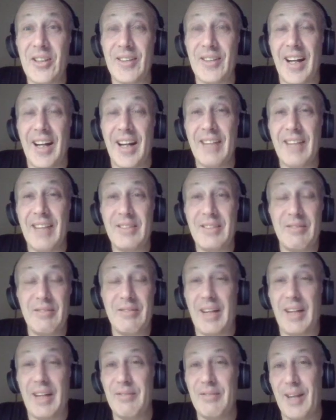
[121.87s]
I, I,
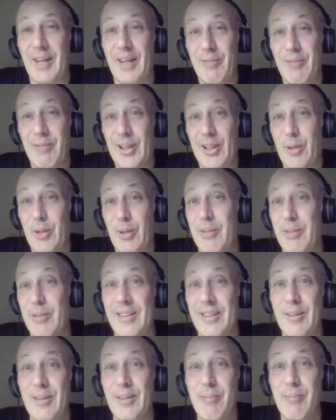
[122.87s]
I'm a little bit
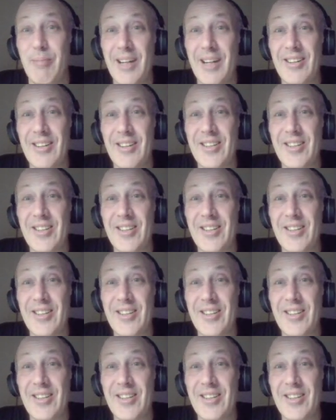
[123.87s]
embarrassed.